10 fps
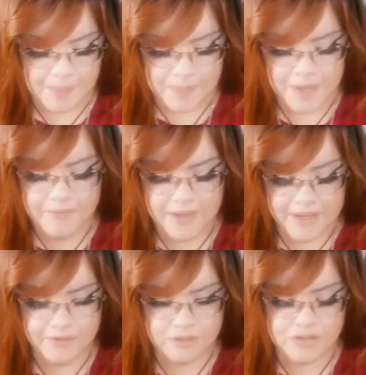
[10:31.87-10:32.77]
they're
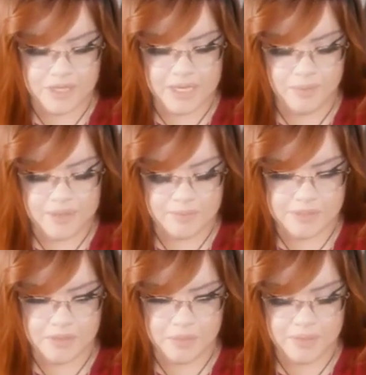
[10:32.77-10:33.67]
very frustrated with
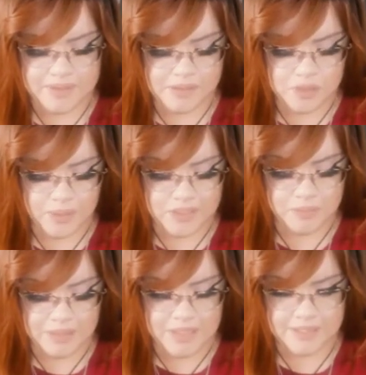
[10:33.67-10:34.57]
themselves and with the
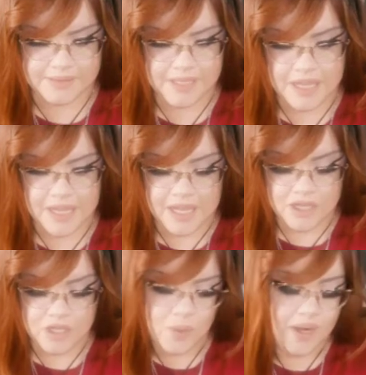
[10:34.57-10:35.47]
situation, because
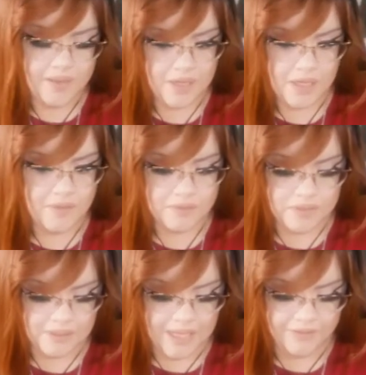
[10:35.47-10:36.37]
you are their love of
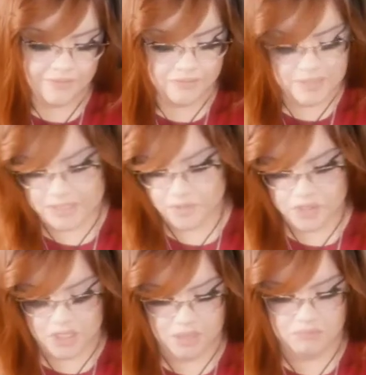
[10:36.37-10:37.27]
their life, that's for
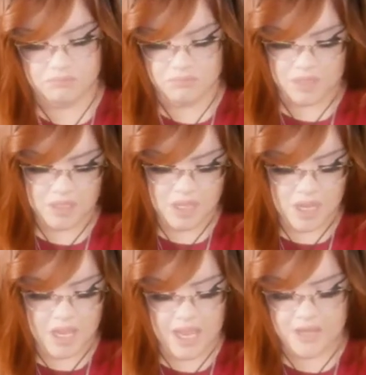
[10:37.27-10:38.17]
sure,
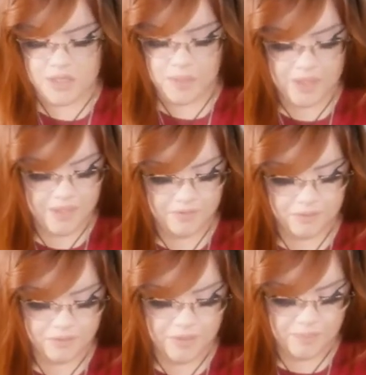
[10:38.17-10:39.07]
and you are their
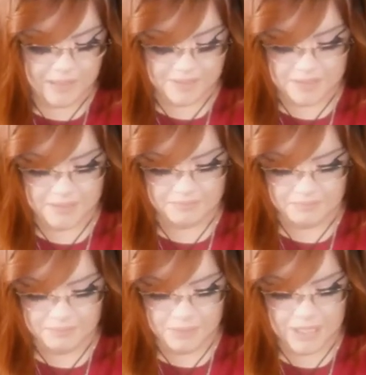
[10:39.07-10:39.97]
fulfillment.
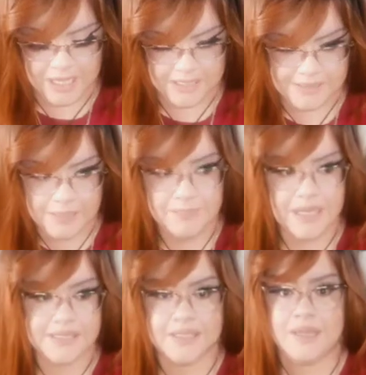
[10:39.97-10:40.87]
But
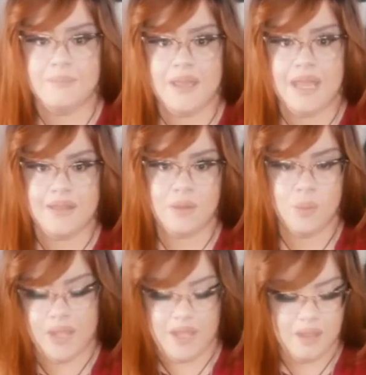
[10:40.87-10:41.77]
something is in the
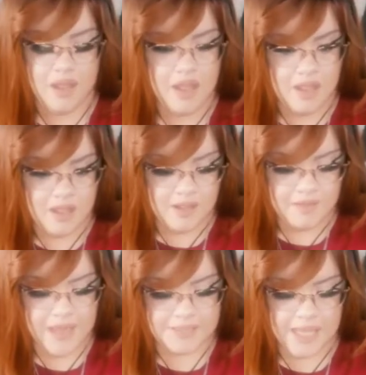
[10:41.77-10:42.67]
way
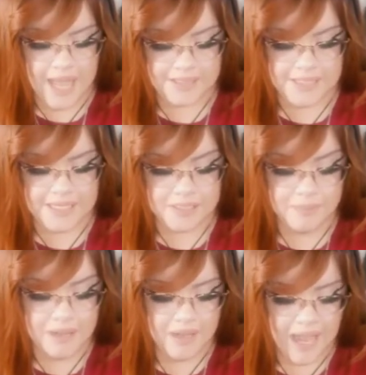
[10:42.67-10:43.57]
that's acting as a
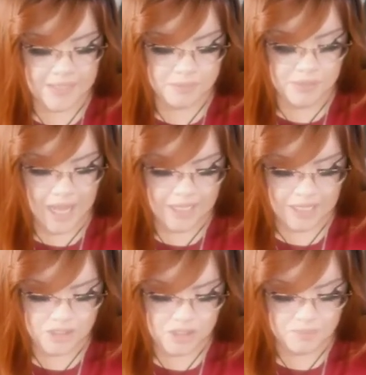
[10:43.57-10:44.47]
big ass
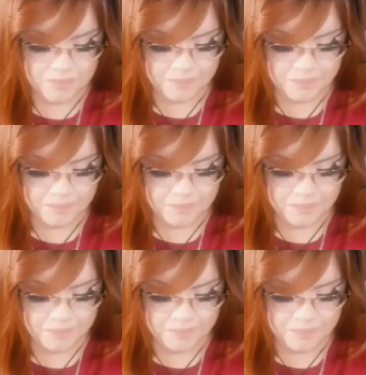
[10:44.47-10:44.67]
blockage.